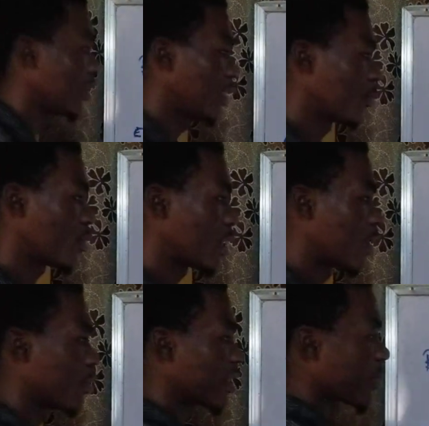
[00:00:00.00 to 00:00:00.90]
but I
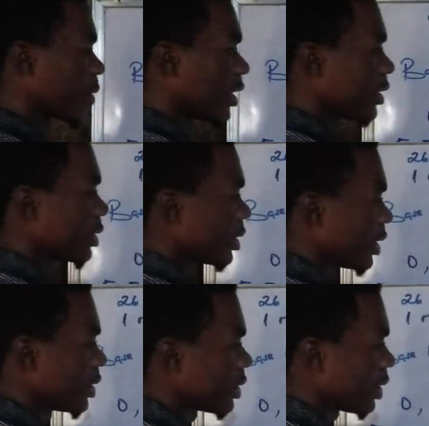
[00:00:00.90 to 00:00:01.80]
will explain
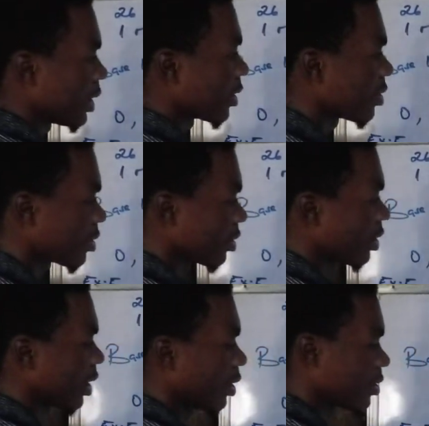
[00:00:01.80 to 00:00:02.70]
in the next
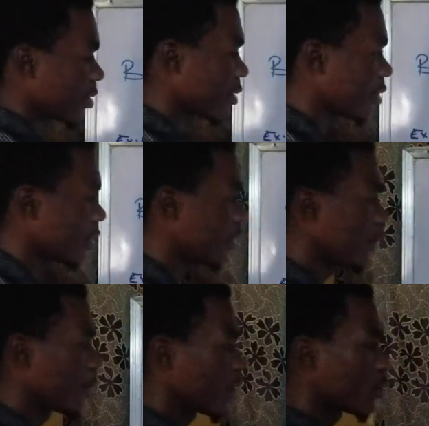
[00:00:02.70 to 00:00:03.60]
class.
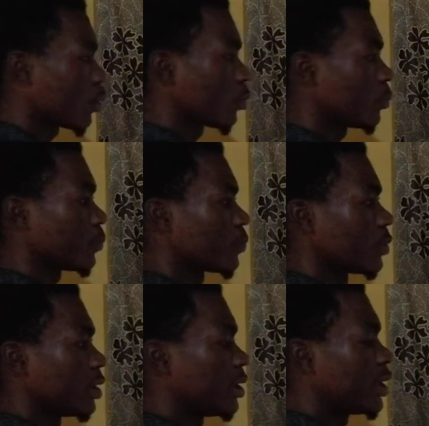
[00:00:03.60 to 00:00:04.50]
So
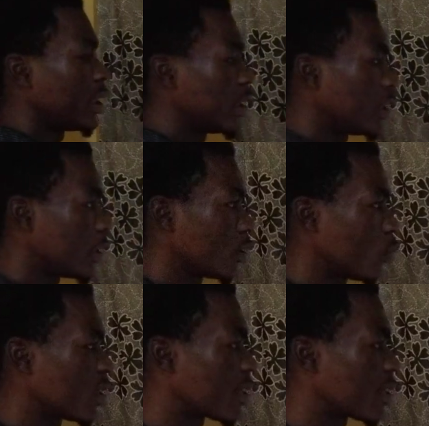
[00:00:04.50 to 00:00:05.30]
D, which is